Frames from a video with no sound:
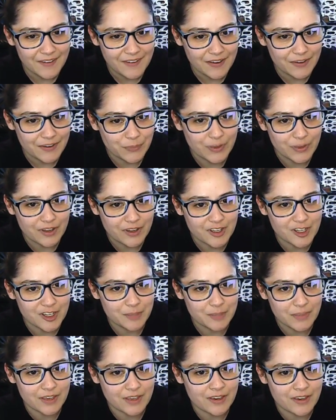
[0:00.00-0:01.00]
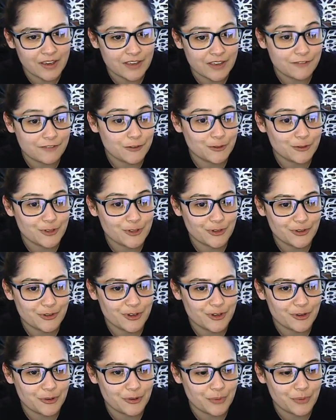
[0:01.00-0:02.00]
Welcome. If you don't
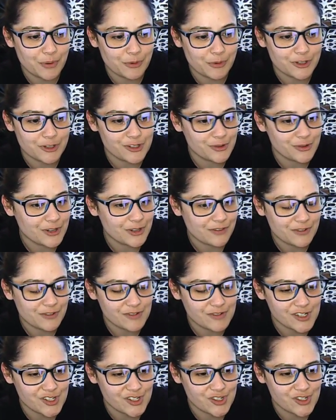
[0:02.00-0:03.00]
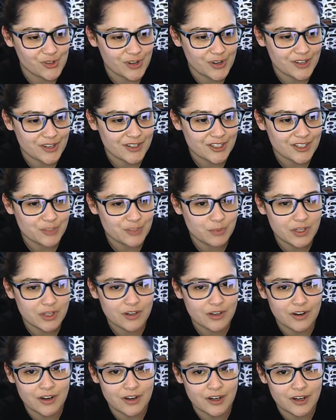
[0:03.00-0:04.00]
know what we're doing, if you just joined us, we
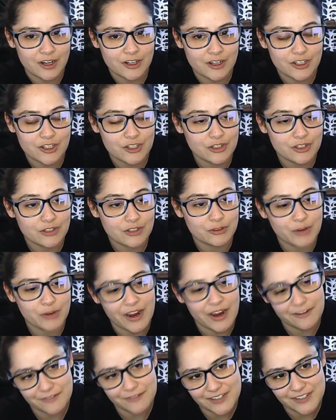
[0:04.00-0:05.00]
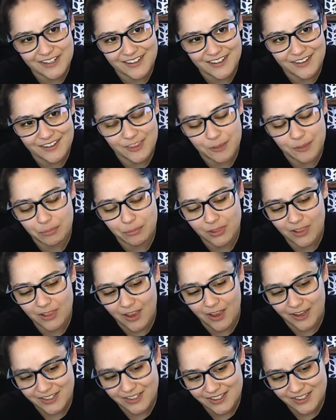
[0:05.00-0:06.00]
are crafting the
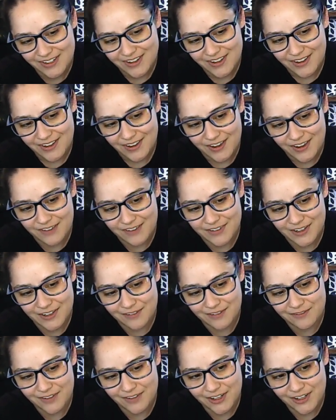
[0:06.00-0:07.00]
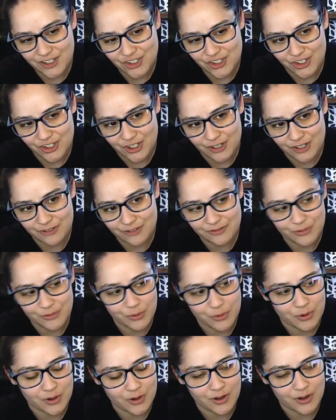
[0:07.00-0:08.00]
plot of an adventure
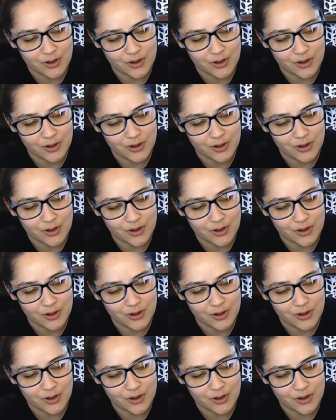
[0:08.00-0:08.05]
for